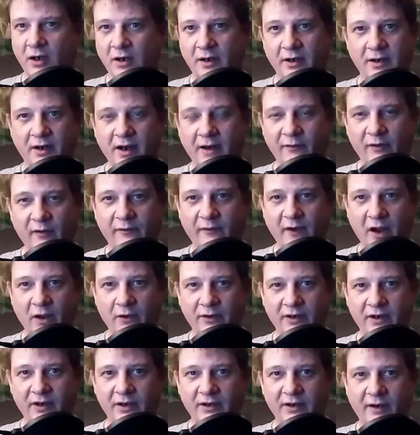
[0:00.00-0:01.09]
Never
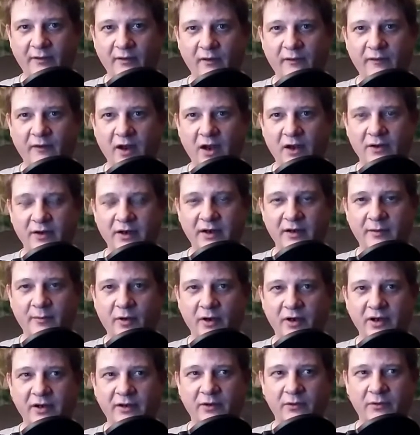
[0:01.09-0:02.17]
found it. Never found
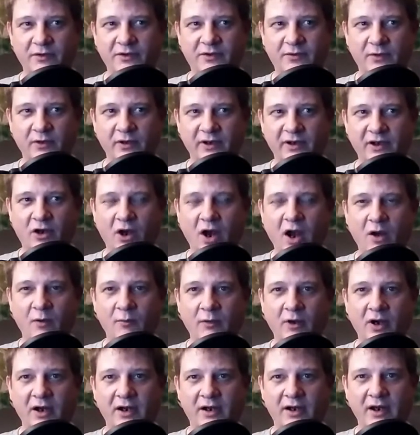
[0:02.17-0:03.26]
anybody that was really
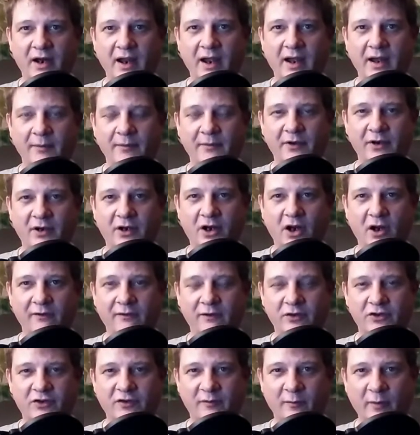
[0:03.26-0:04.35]
groundbreaking on their
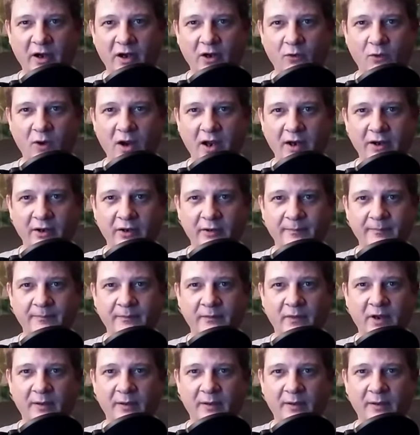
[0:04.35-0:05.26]
coverage of marijuana.